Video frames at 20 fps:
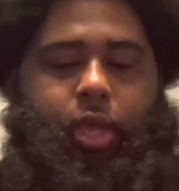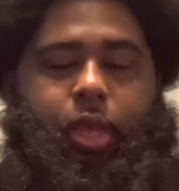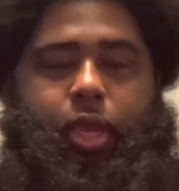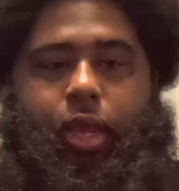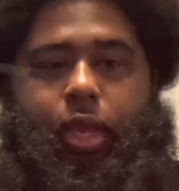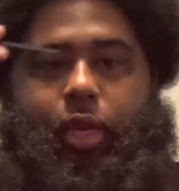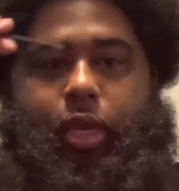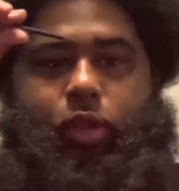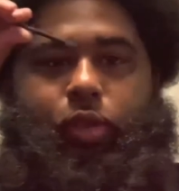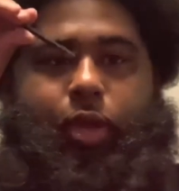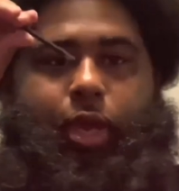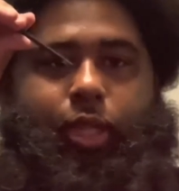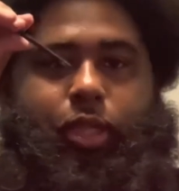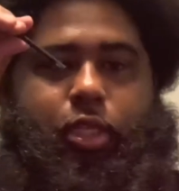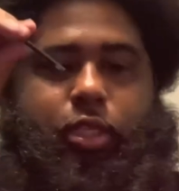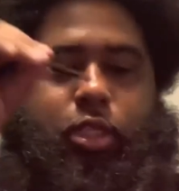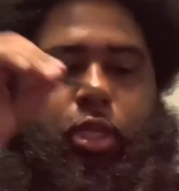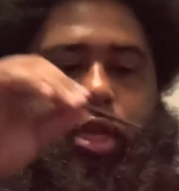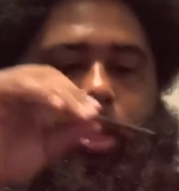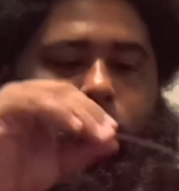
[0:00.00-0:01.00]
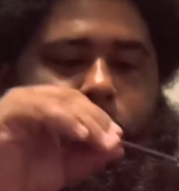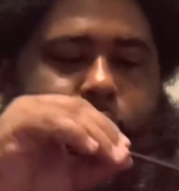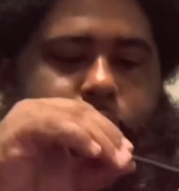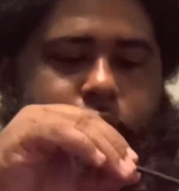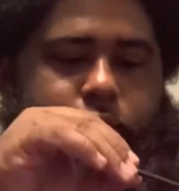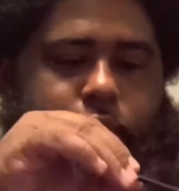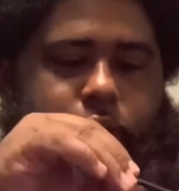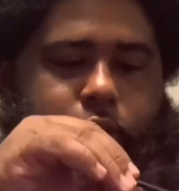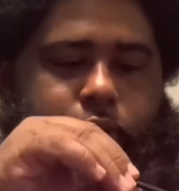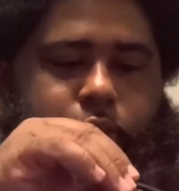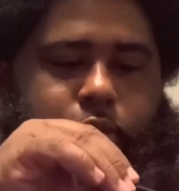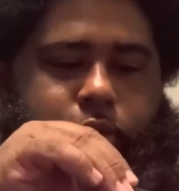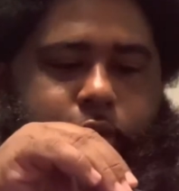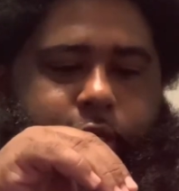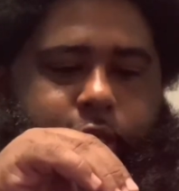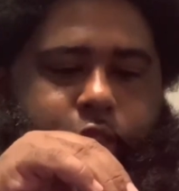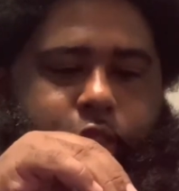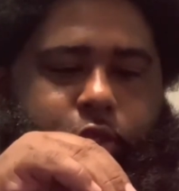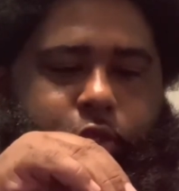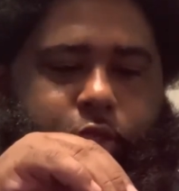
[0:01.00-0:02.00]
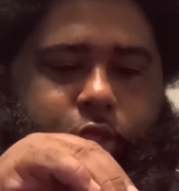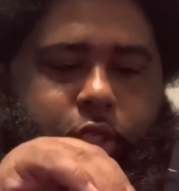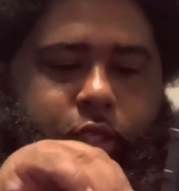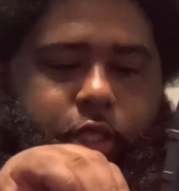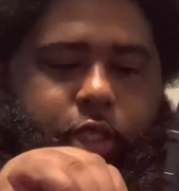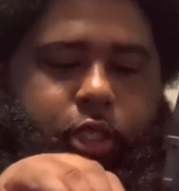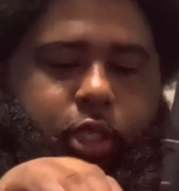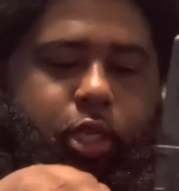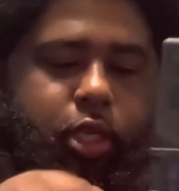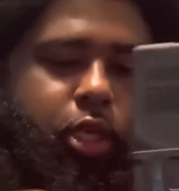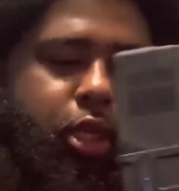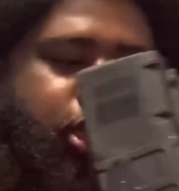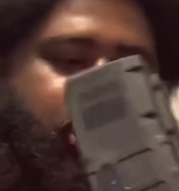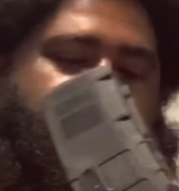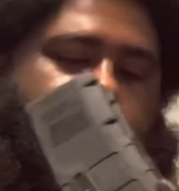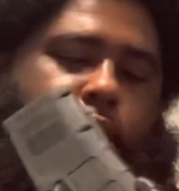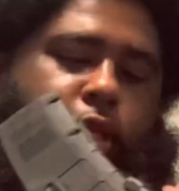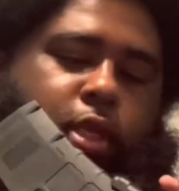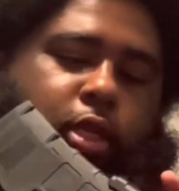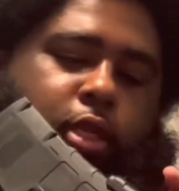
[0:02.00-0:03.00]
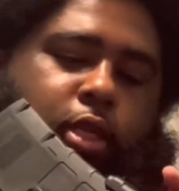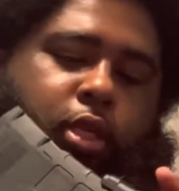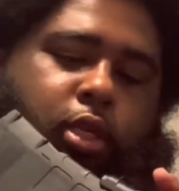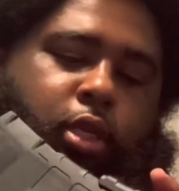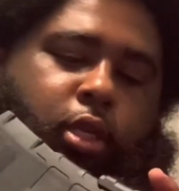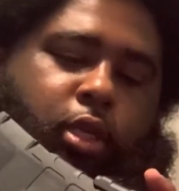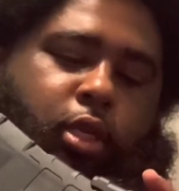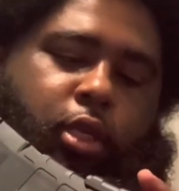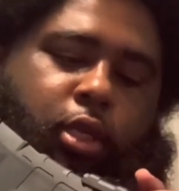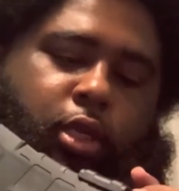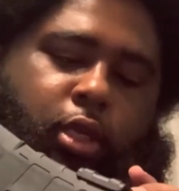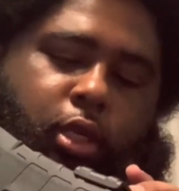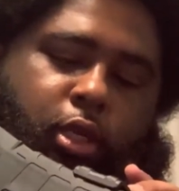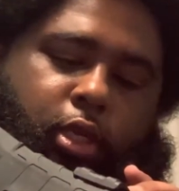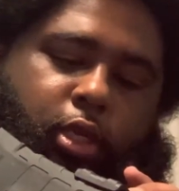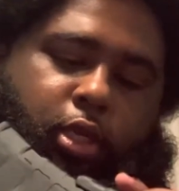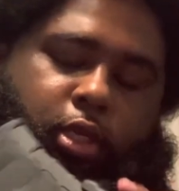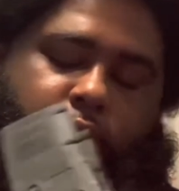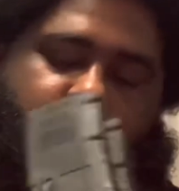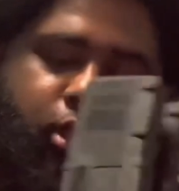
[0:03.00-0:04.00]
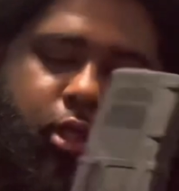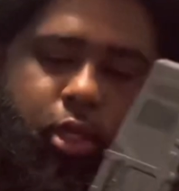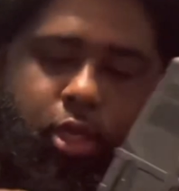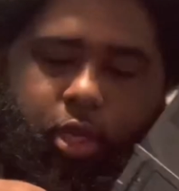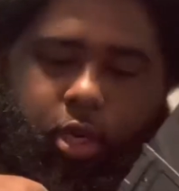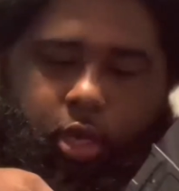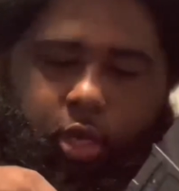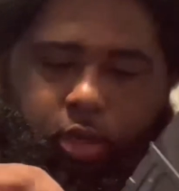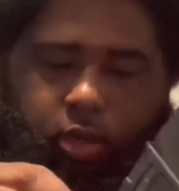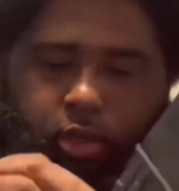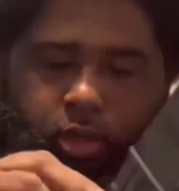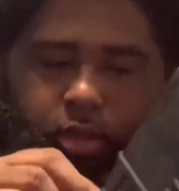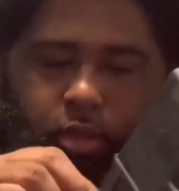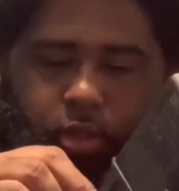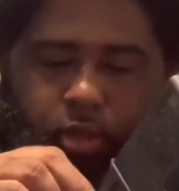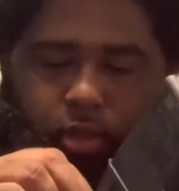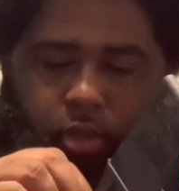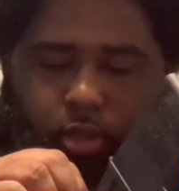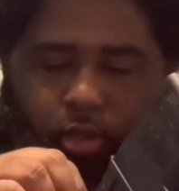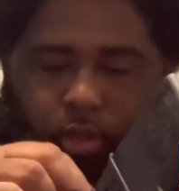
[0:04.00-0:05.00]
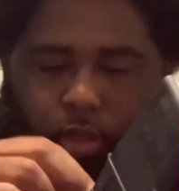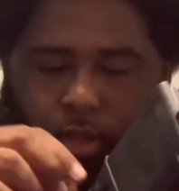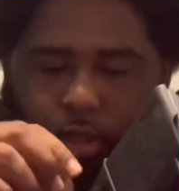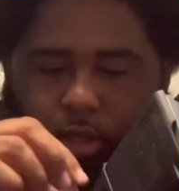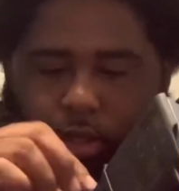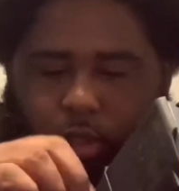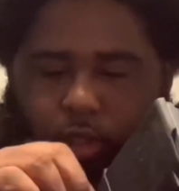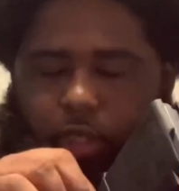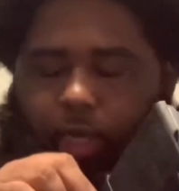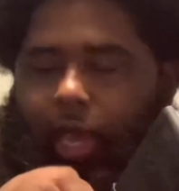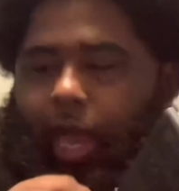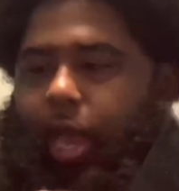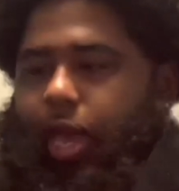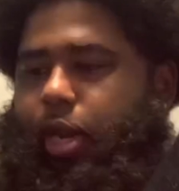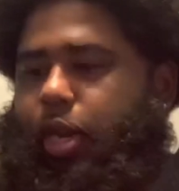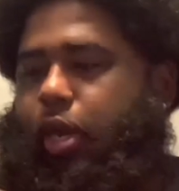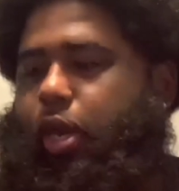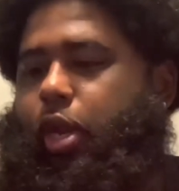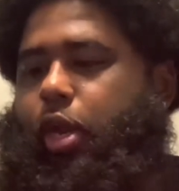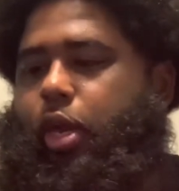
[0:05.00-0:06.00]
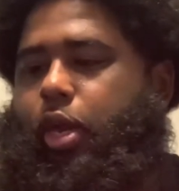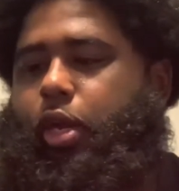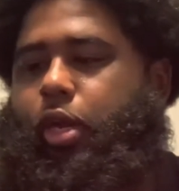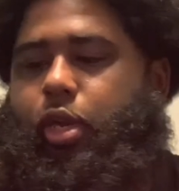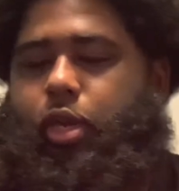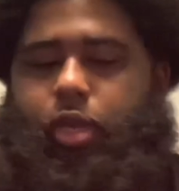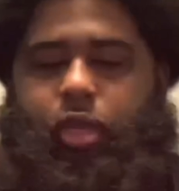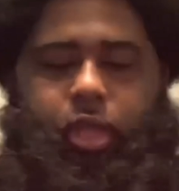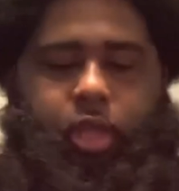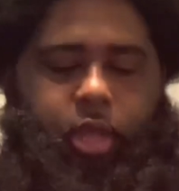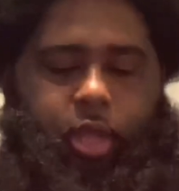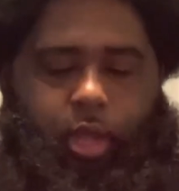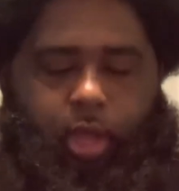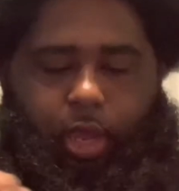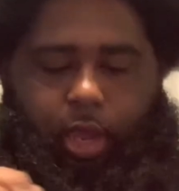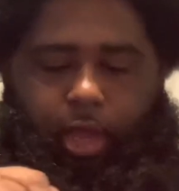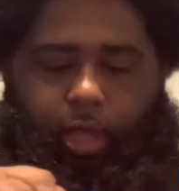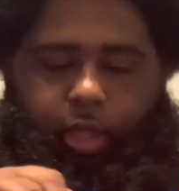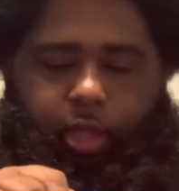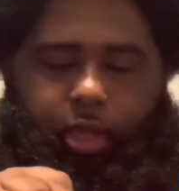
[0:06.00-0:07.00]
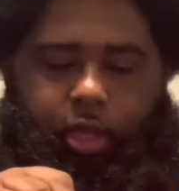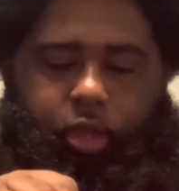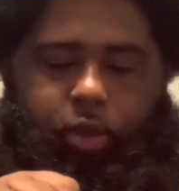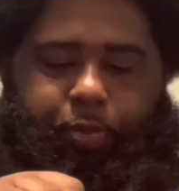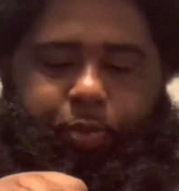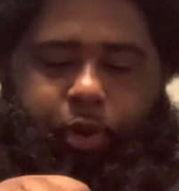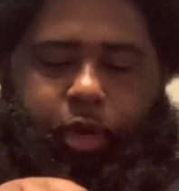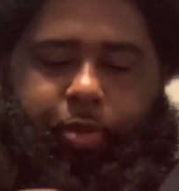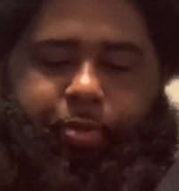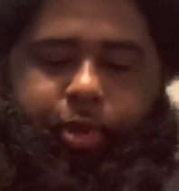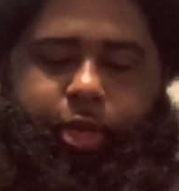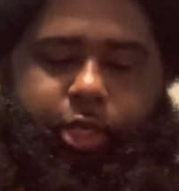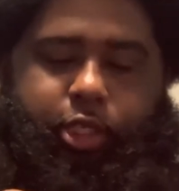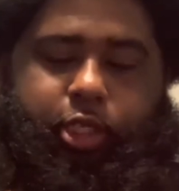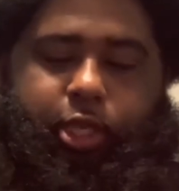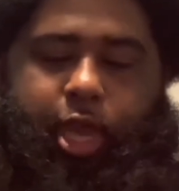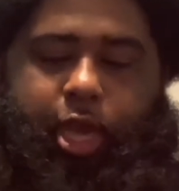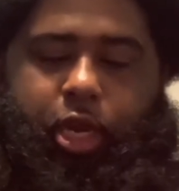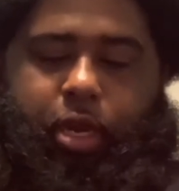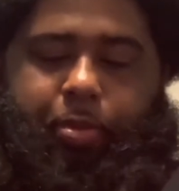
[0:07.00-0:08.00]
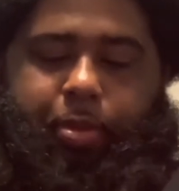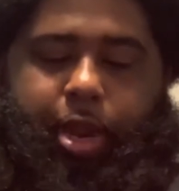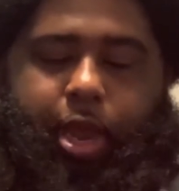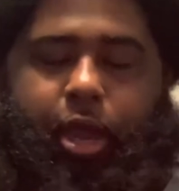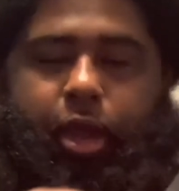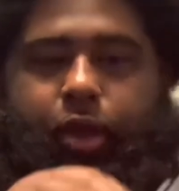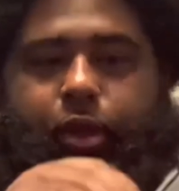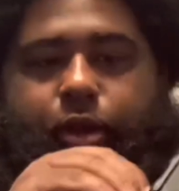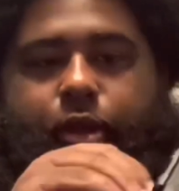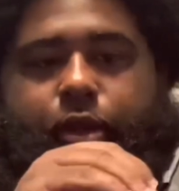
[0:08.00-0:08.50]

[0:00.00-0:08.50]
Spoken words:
And then you got these long screws that you just, you know, slide in there, and then you pretty much tighten them down.